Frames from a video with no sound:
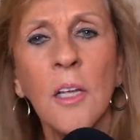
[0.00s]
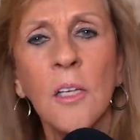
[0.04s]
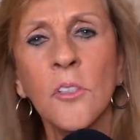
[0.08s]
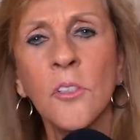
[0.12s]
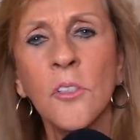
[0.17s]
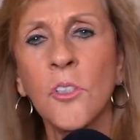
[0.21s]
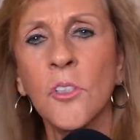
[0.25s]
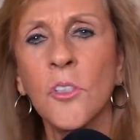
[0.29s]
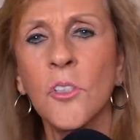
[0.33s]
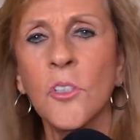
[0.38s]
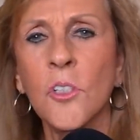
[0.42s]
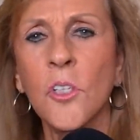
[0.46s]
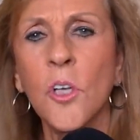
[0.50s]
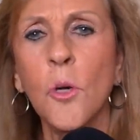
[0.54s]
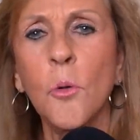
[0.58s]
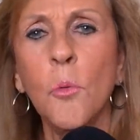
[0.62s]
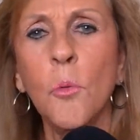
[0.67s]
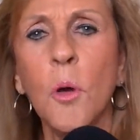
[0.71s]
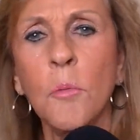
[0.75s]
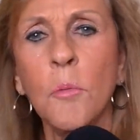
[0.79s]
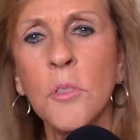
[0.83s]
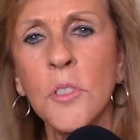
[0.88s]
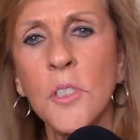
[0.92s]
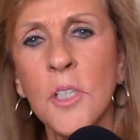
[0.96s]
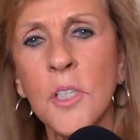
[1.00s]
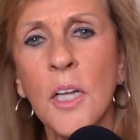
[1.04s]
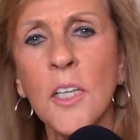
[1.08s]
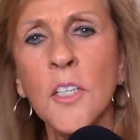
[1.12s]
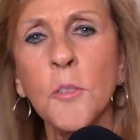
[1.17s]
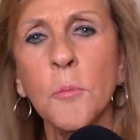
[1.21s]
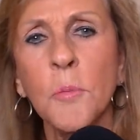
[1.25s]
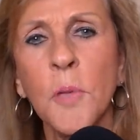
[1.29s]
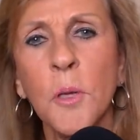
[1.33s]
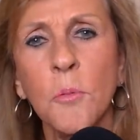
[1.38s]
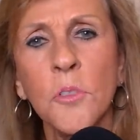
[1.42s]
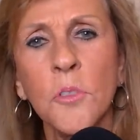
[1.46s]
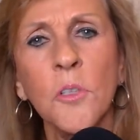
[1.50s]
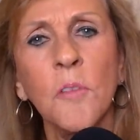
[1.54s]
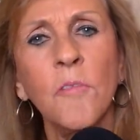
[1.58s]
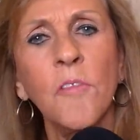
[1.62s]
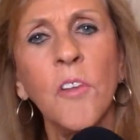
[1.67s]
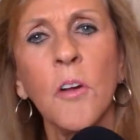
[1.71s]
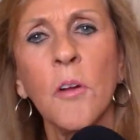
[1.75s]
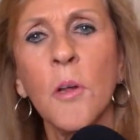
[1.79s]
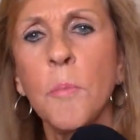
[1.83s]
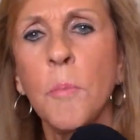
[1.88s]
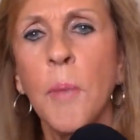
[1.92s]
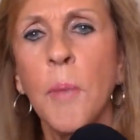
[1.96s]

So what was done to me was a very